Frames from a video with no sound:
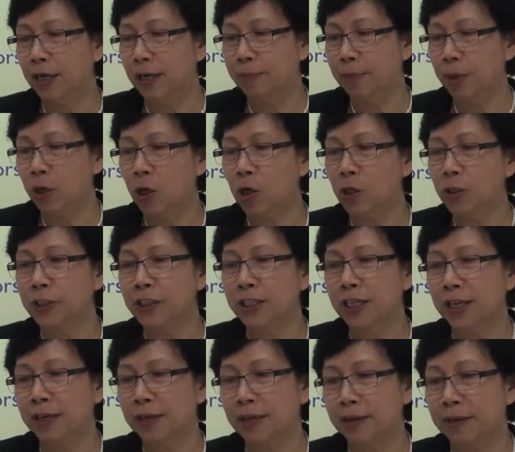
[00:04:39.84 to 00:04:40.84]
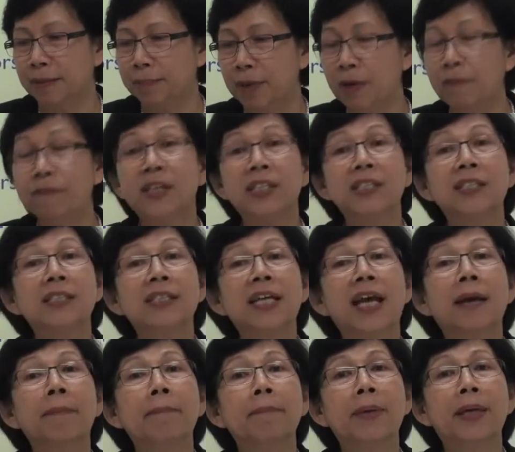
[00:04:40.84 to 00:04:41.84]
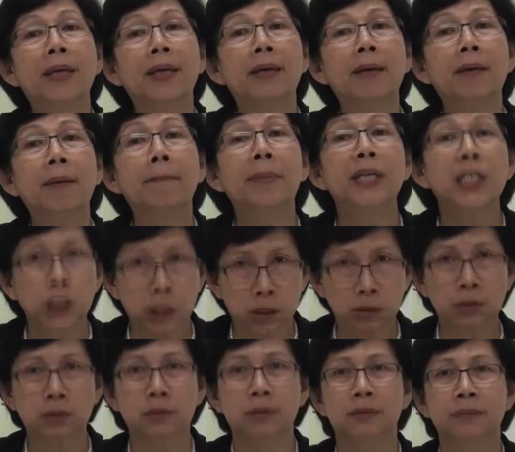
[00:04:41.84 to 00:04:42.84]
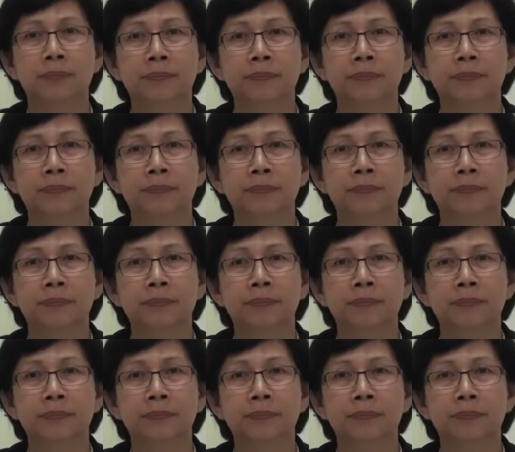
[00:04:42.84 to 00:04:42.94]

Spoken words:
because the blood vessel can be brittle